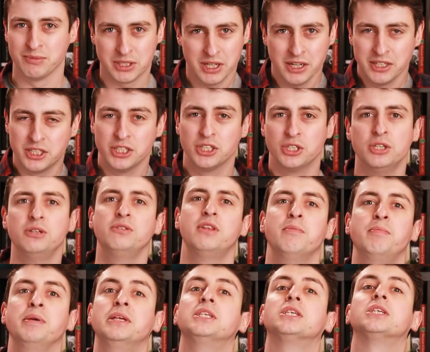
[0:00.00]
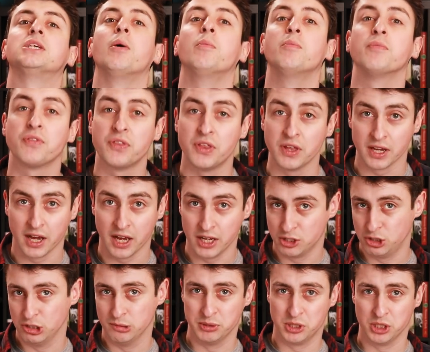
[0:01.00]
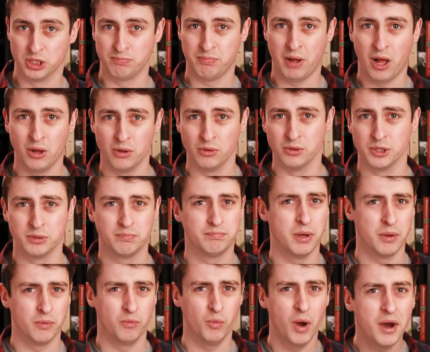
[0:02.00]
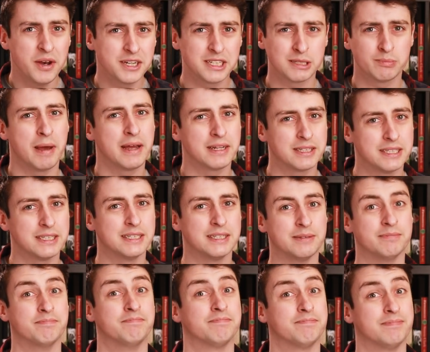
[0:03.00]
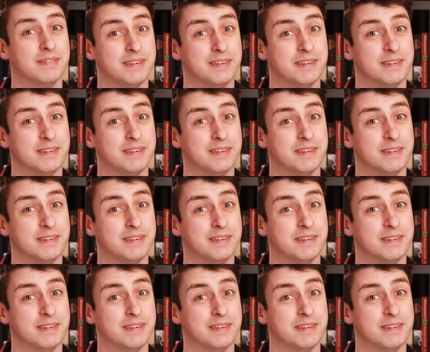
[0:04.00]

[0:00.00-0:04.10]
Scientists knew there'd be something at Jupiter's poles, but weren't expecting